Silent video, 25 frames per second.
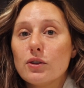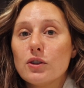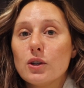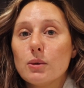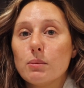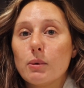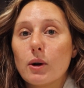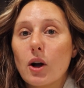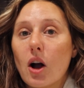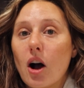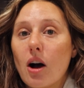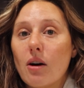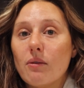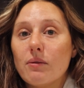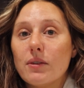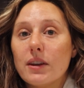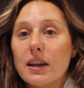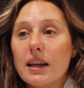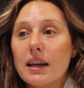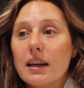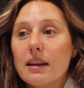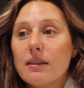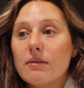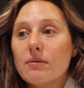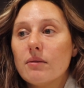super
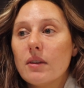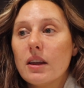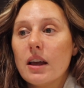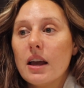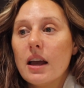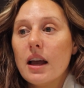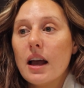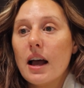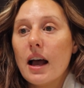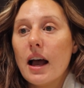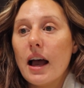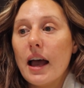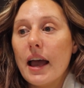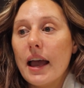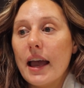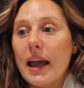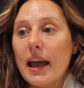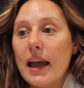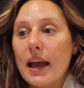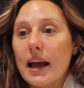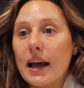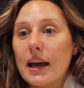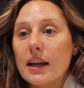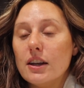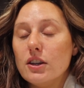confident
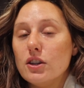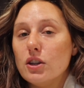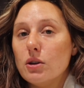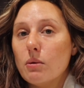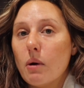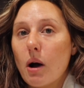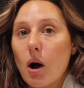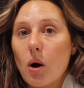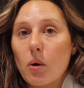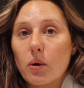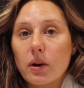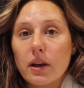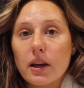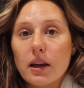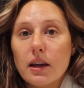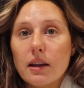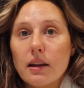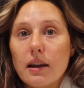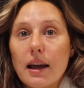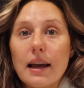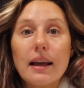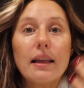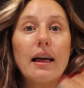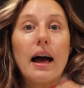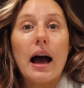and you own
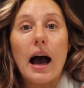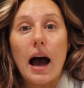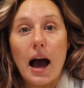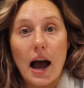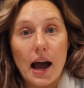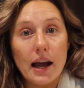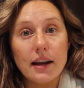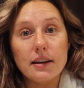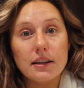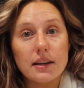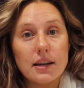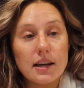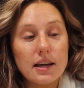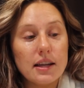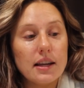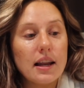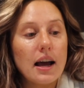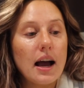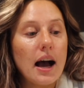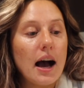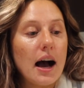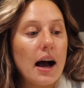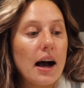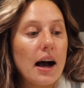it, I did,